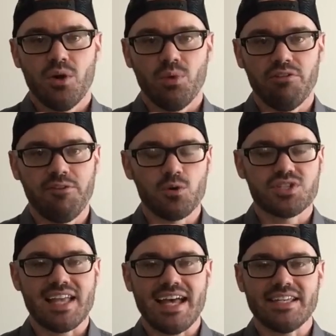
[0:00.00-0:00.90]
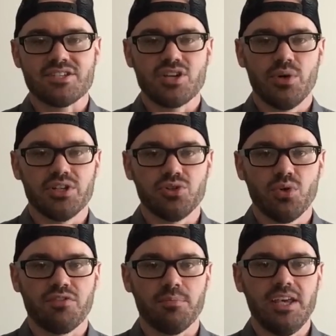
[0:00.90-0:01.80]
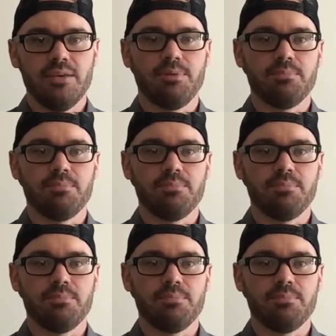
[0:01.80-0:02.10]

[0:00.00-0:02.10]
Well, folks, that is going to do it for me,